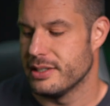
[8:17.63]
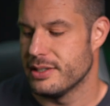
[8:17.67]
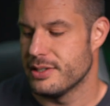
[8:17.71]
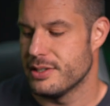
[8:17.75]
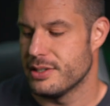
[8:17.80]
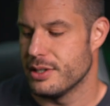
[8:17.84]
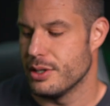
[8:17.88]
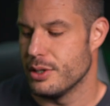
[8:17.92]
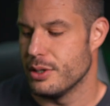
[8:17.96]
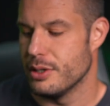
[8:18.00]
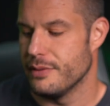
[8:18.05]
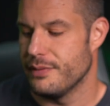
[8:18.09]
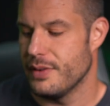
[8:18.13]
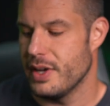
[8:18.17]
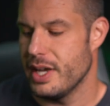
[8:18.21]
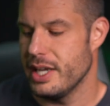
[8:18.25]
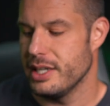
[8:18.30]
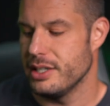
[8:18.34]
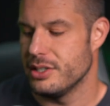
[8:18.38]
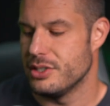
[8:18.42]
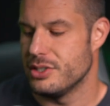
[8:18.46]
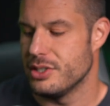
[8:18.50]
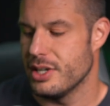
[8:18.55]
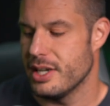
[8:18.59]
So if I
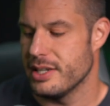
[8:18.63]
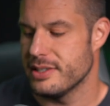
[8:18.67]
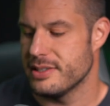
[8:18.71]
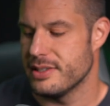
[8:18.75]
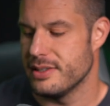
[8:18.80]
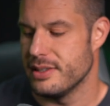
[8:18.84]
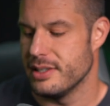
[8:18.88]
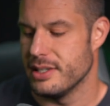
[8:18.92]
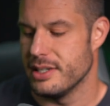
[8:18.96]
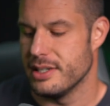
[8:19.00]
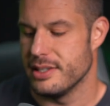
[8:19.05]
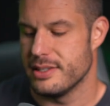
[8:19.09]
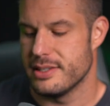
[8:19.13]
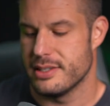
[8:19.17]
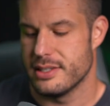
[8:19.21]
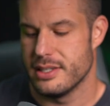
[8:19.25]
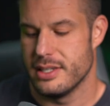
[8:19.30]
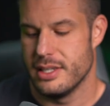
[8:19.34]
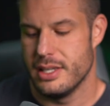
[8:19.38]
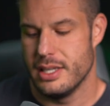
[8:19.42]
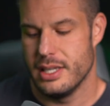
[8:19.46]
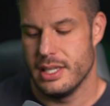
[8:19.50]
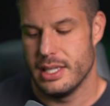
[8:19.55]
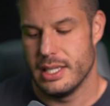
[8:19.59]
adjust this,
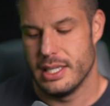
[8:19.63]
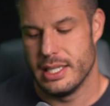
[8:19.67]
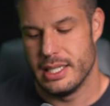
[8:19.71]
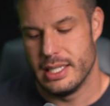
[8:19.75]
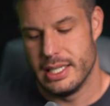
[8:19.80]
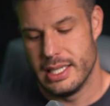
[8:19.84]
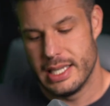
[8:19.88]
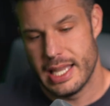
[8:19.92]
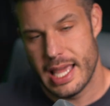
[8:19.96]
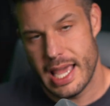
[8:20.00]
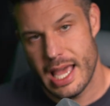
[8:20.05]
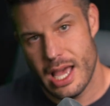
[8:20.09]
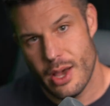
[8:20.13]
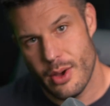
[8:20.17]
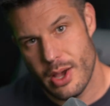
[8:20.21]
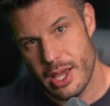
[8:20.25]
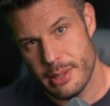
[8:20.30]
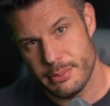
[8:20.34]
now